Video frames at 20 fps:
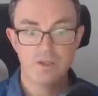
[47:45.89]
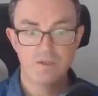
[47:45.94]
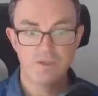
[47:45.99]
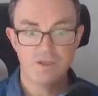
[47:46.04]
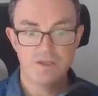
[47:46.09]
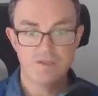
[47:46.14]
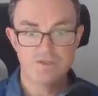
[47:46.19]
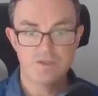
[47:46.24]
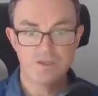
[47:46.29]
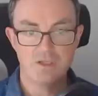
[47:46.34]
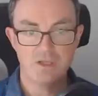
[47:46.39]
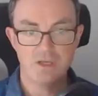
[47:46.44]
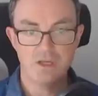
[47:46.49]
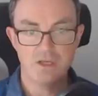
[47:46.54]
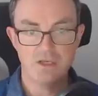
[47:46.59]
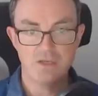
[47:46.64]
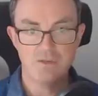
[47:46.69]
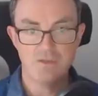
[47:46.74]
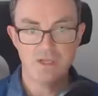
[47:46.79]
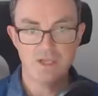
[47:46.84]
That's a
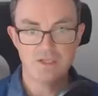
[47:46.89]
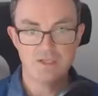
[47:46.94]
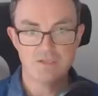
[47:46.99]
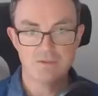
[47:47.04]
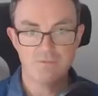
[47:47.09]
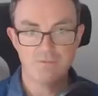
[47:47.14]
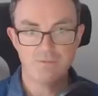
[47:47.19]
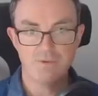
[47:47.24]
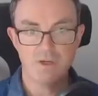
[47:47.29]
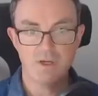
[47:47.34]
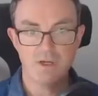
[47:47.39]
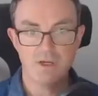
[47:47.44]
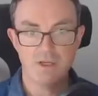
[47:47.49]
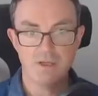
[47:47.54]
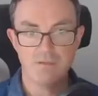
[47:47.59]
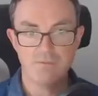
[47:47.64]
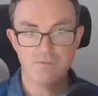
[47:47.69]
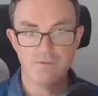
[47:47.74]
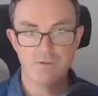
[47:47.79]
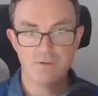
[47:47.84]
9, that's a
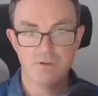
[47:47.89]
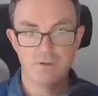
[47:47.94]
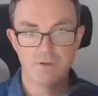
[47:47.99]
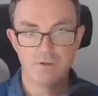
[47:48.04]
5.